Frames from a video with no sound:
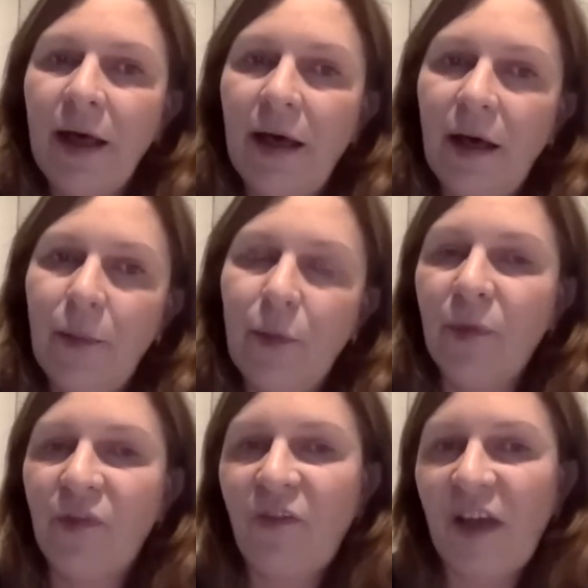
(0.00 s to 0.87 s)
uh,
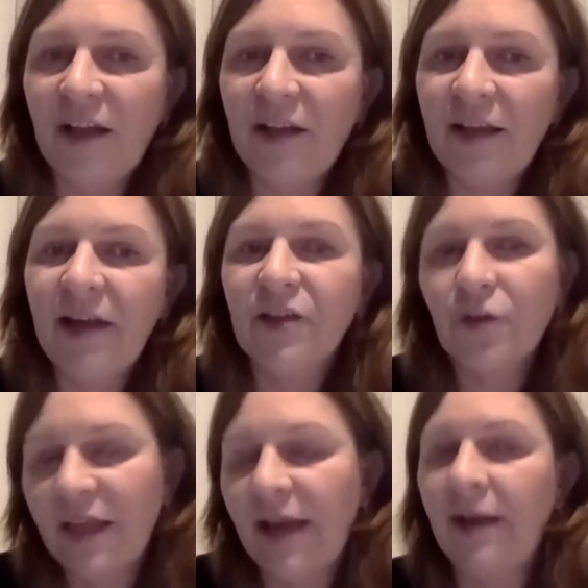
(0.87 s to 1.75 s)
proper file there so
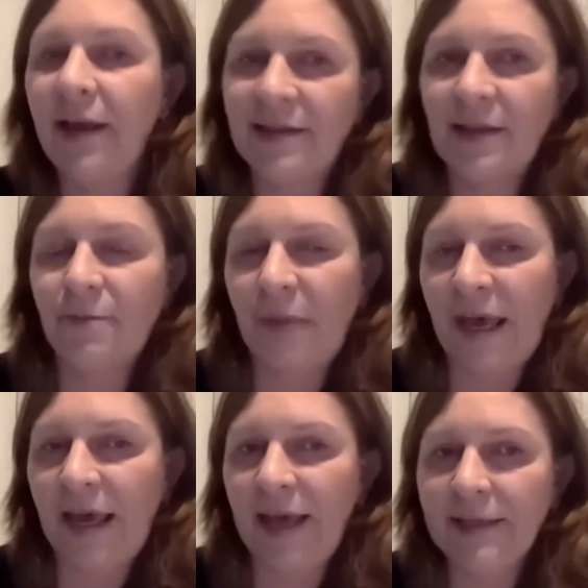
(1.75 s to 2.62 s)
then it, it's
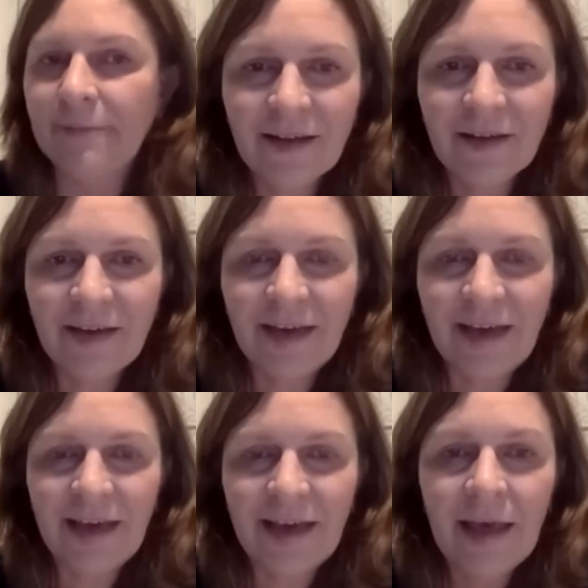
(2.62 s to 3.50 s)
paid
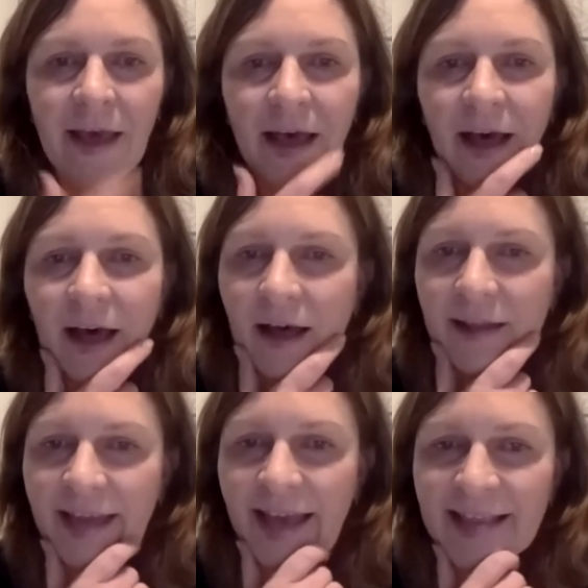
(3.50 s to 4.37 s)
okay uh,
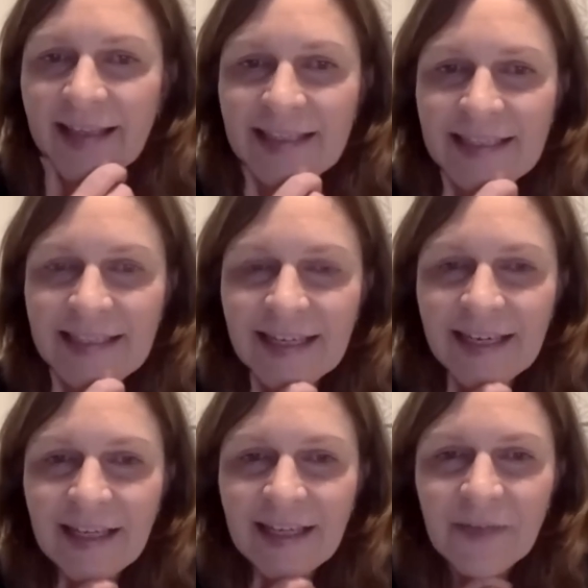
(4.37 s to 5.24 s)
the exit
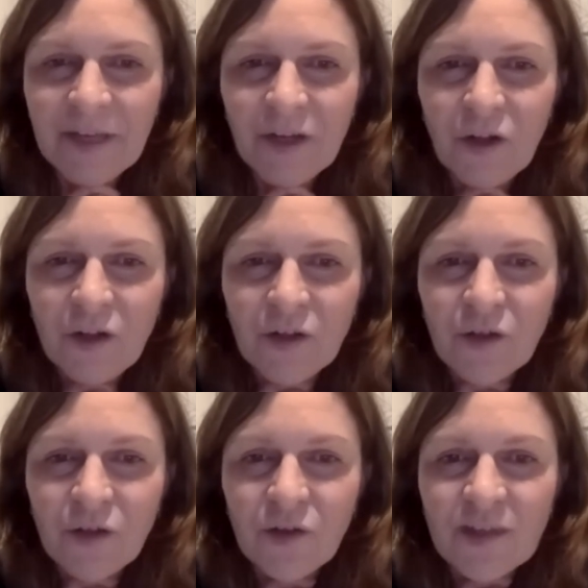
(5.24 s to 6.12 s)
tickets. We can also
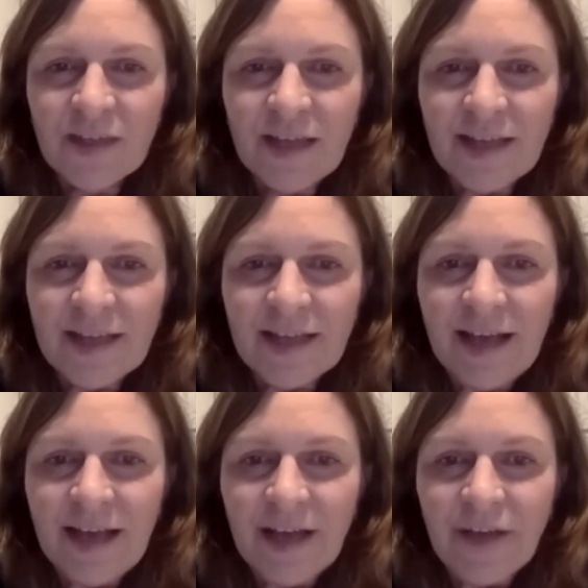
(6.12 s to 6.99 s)
use it as a
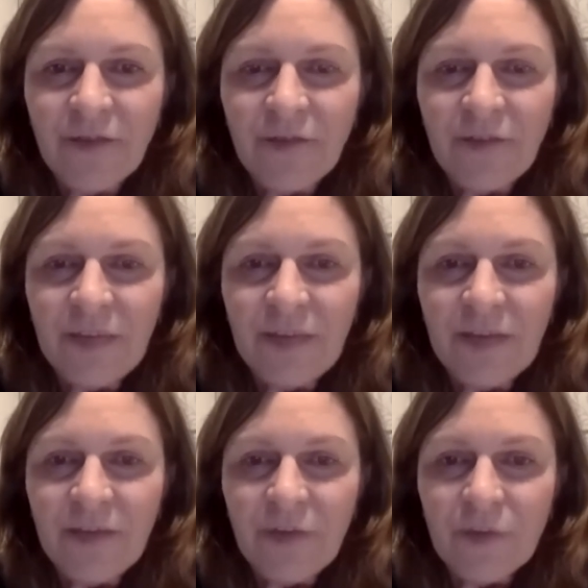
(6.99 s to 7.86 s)
kind of
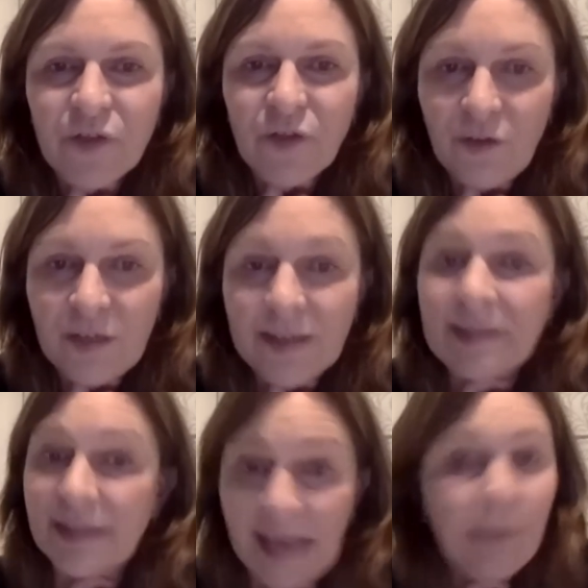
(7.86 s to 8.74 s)
feedback from
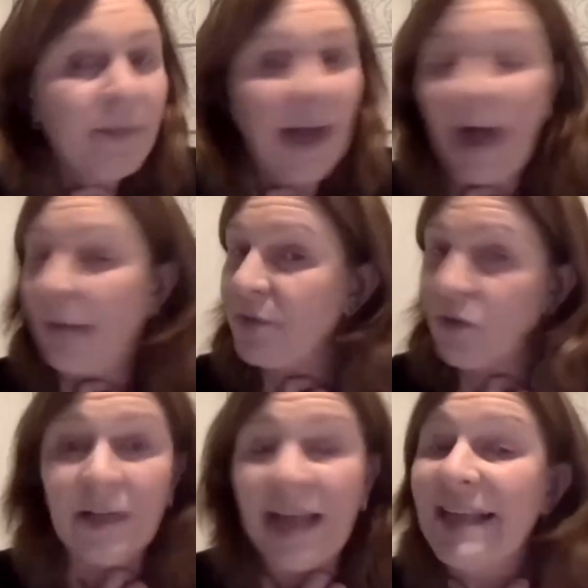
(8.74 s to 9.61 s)
students. Yeah, yeah,
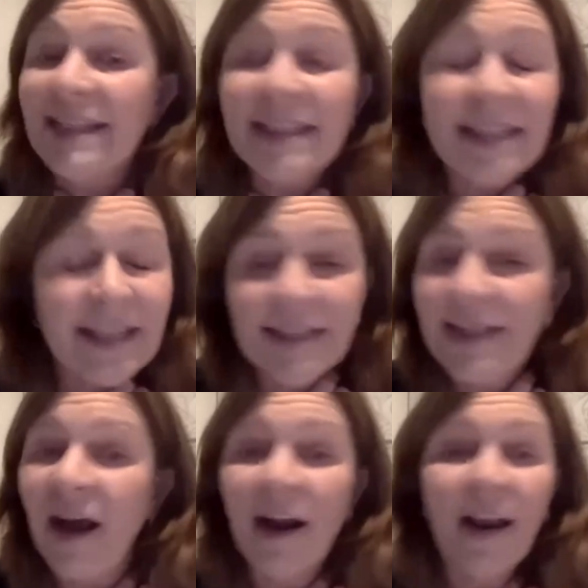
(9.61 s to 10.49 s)
absolutely. Exit tickets
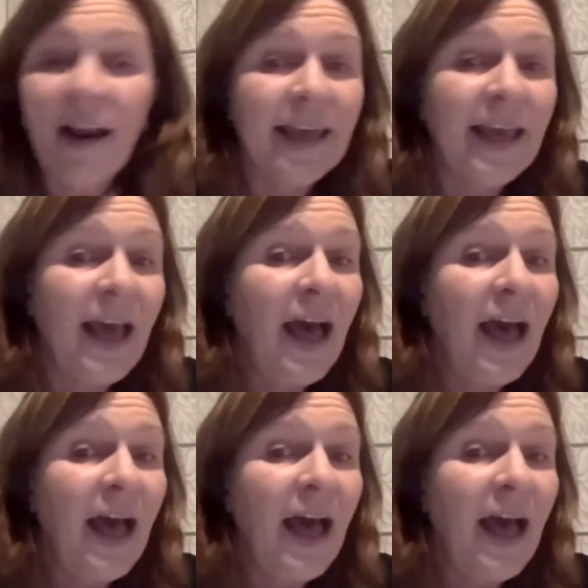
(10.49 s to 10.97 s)
are like